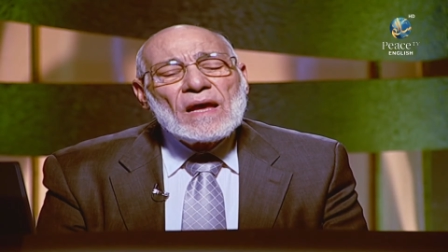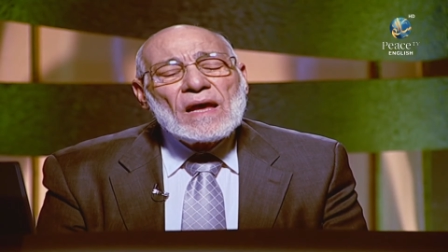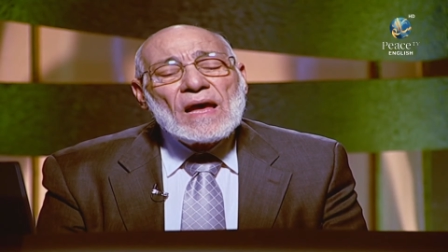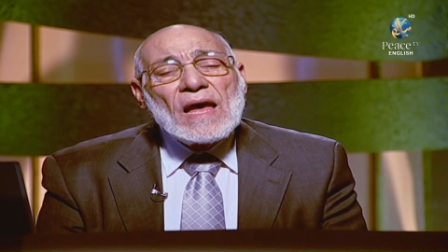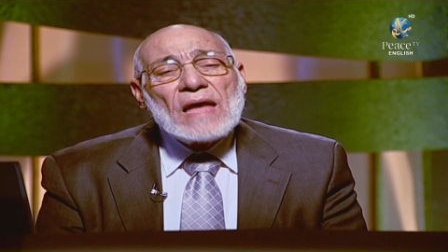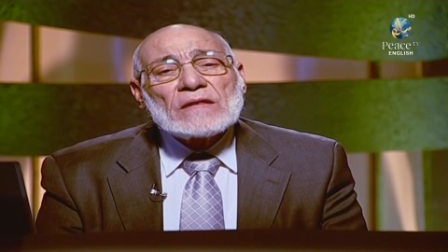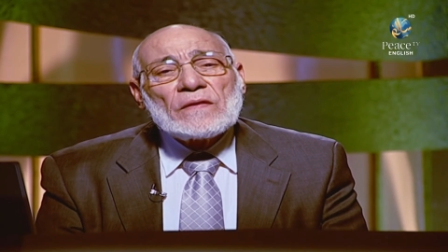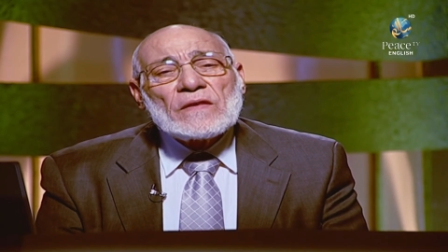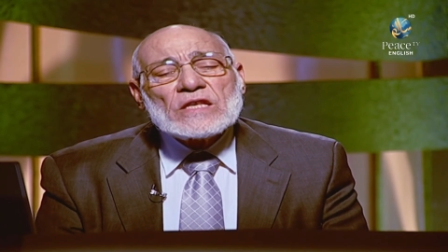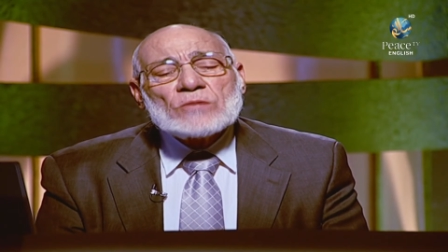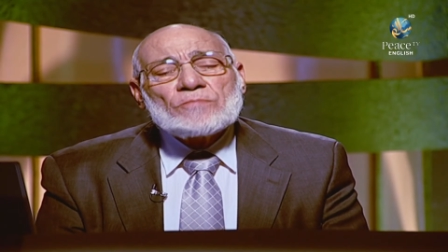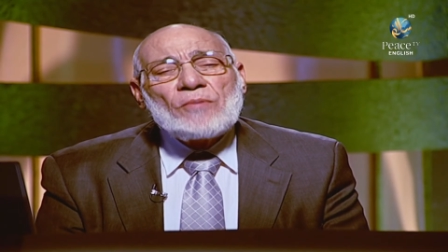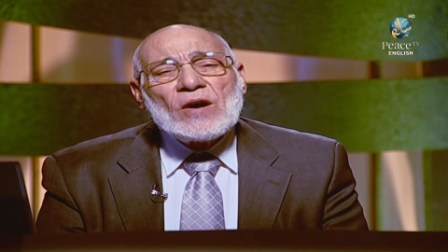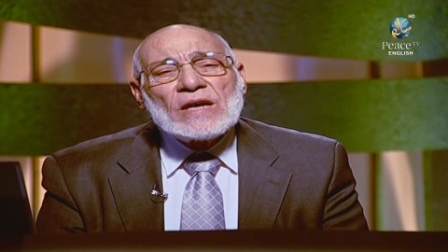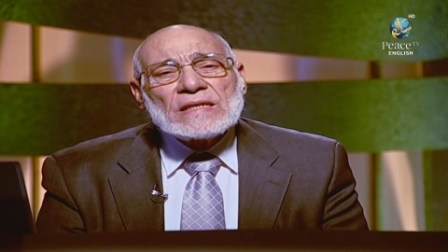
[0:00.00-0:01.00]
At this
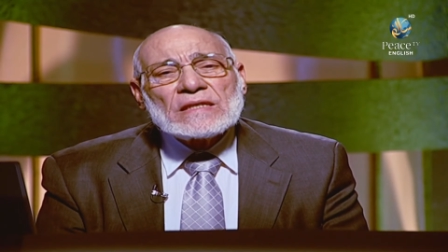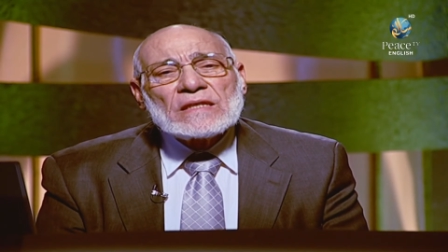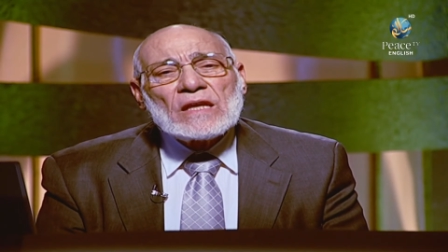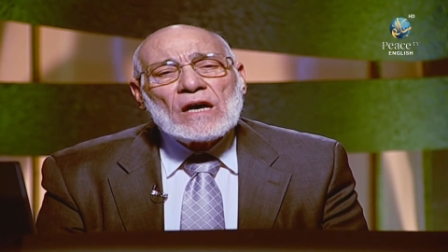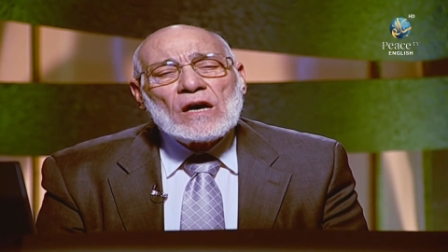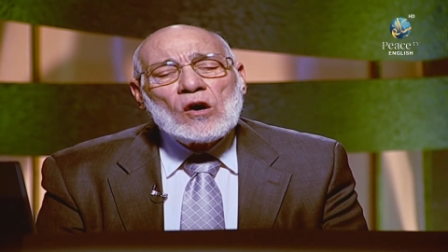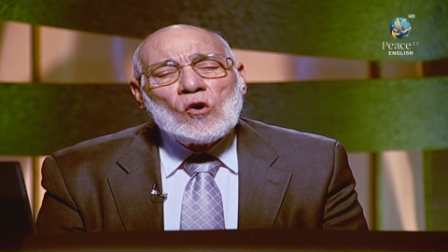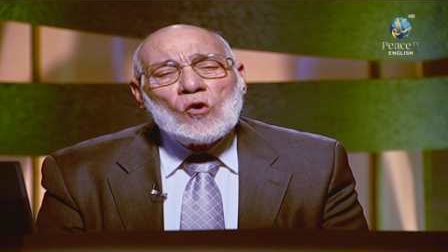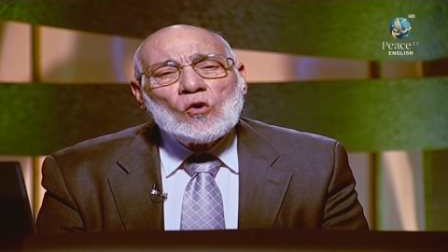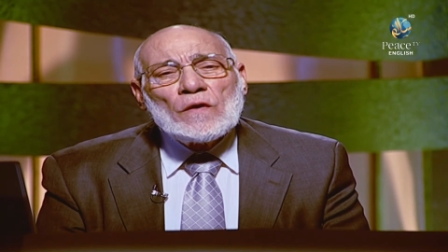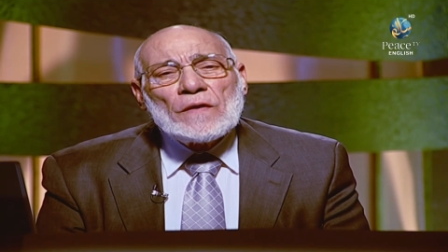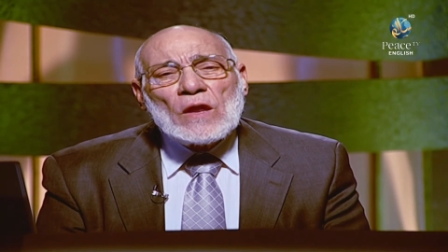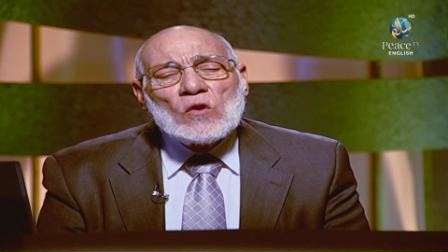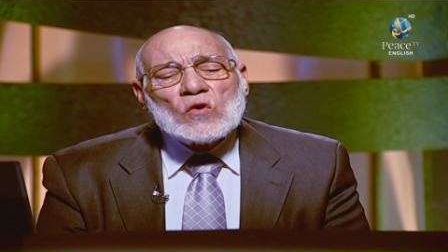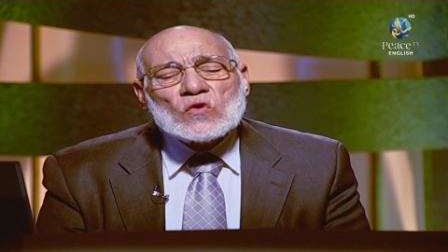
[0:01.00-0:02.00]
point, all
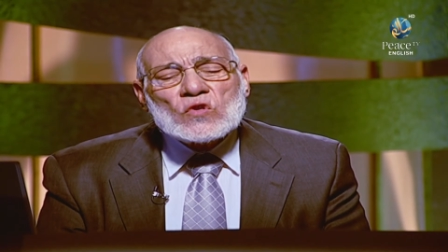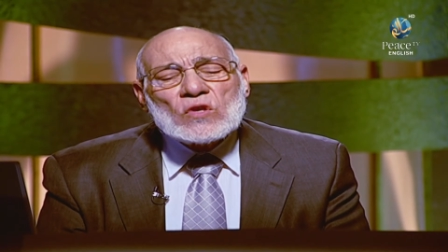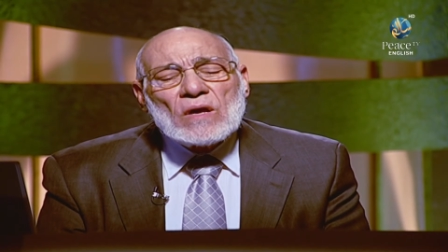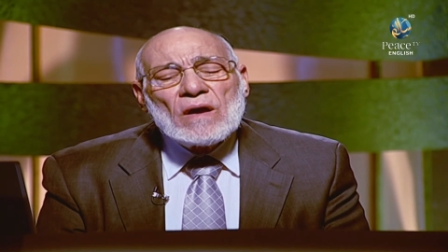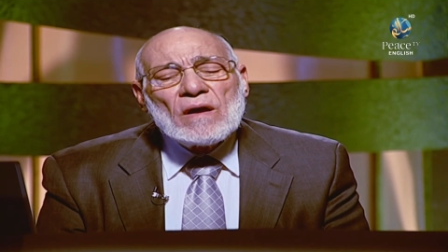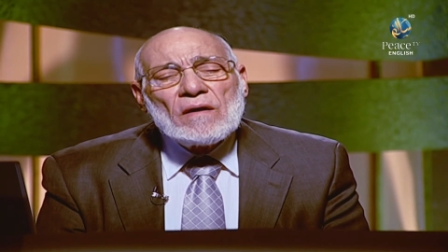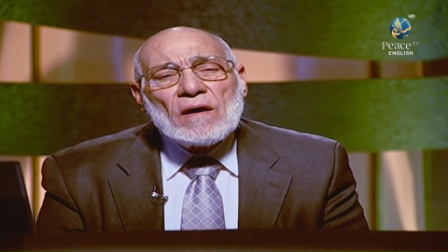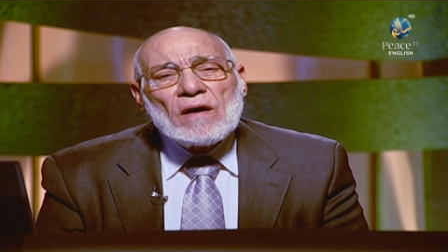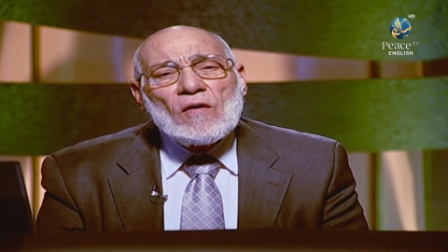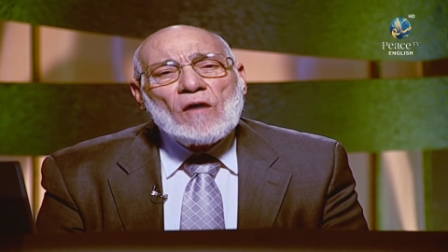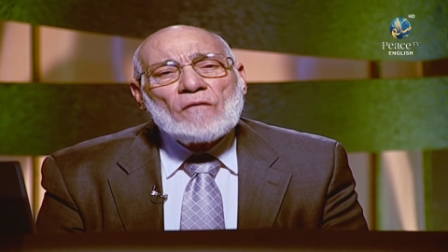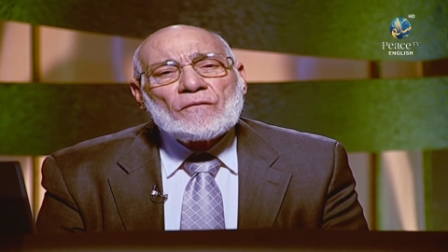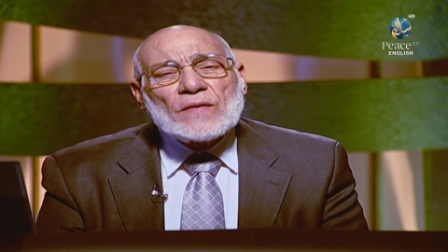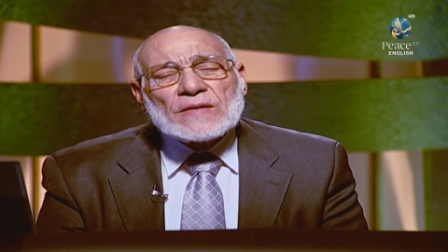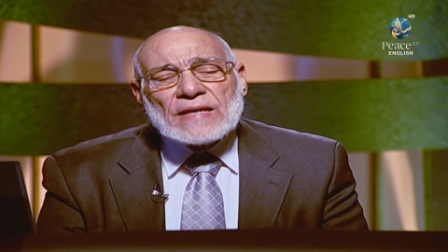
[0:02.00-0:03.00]
the laws of
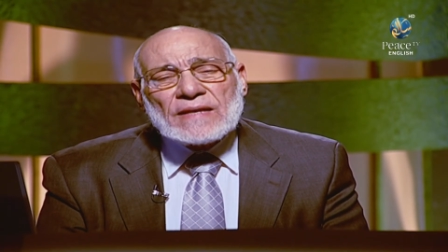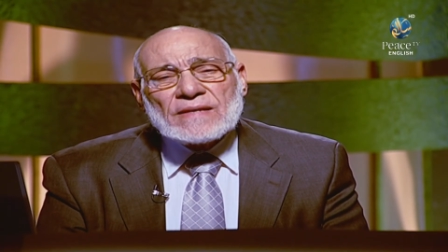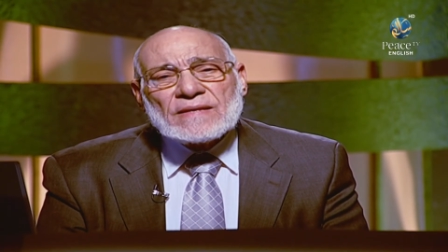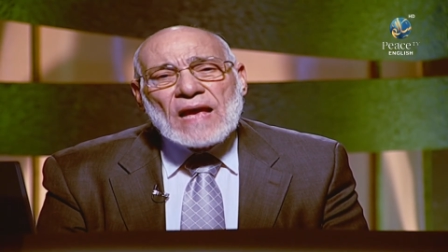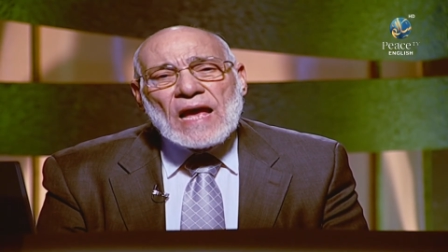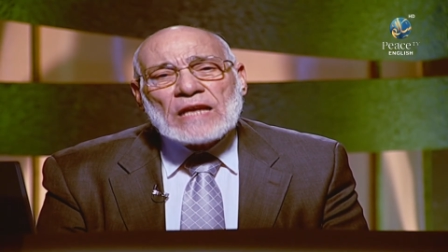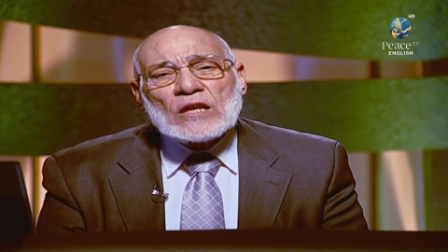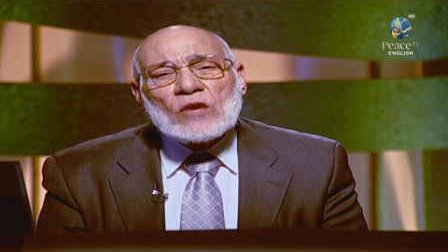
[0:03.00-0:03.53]
physics and